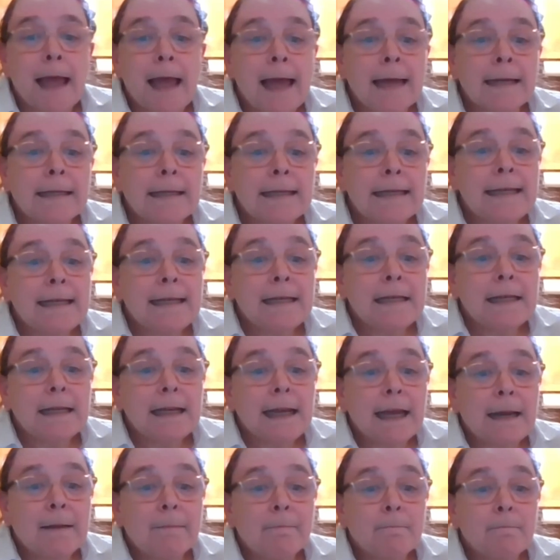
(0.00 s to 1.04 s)
And he
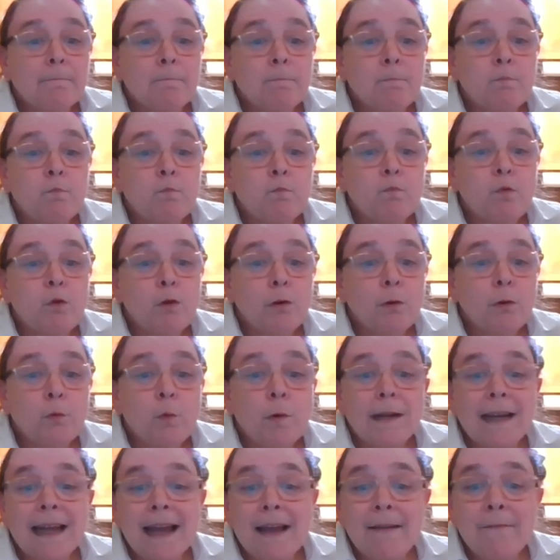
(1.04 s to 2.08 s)
can put
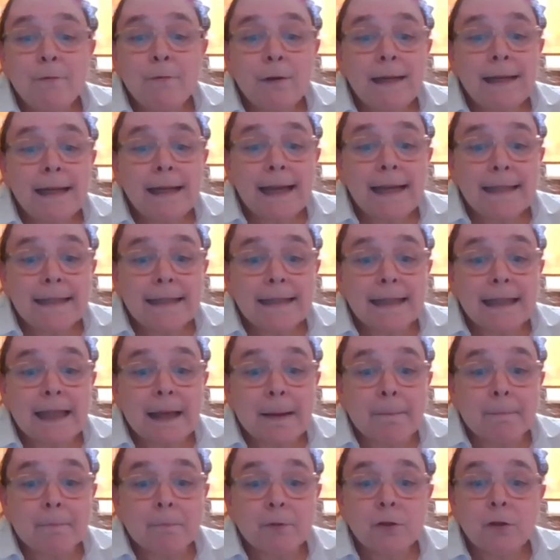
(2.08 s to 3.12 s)
whatever he likes in
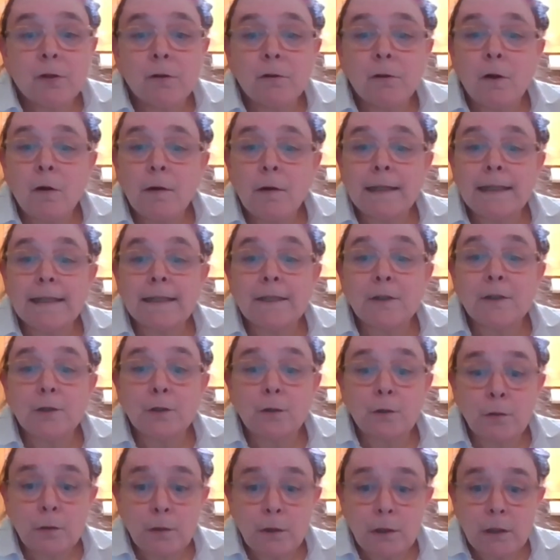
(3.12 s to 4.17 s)
them, so long as it is
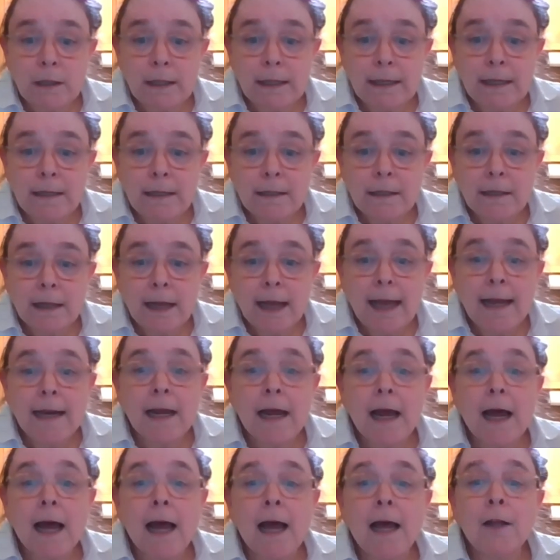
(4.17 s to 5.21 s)
good to eat,
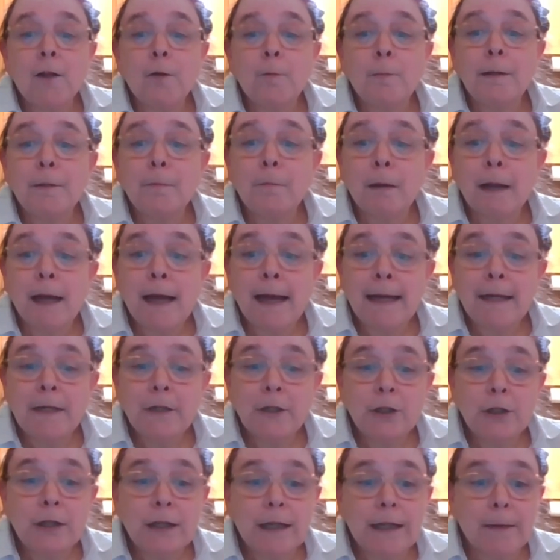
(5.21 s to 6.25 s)
and I'll be
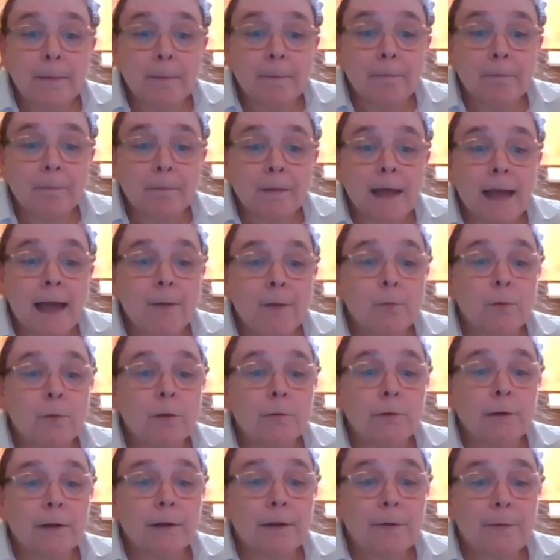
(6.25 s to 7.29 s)
obliged to him and
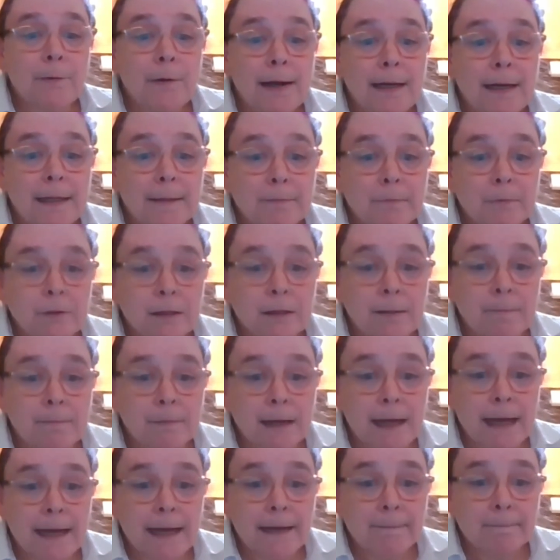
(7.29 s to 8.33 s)
will requite him some
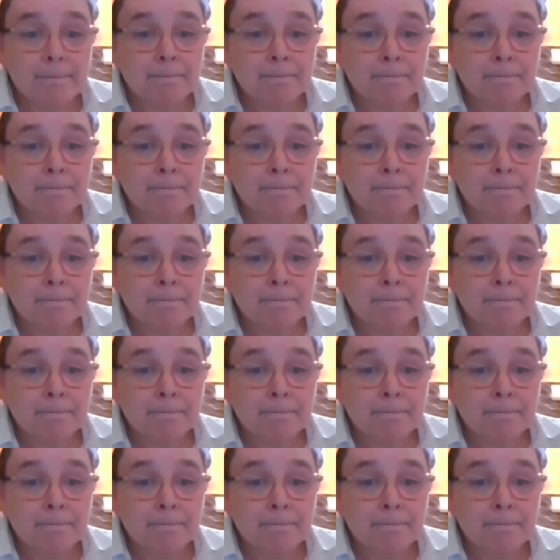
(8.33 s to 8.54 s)
day.